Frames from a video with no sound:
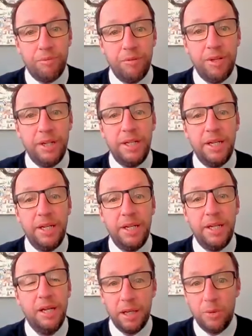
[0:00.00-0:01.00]

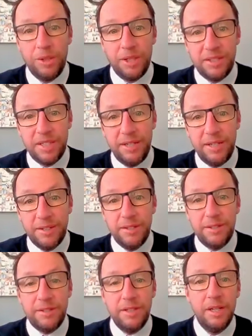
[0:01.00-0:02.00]
pre-loaded
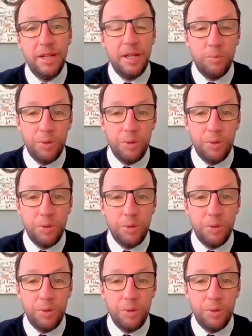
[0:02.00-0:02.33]
sentence,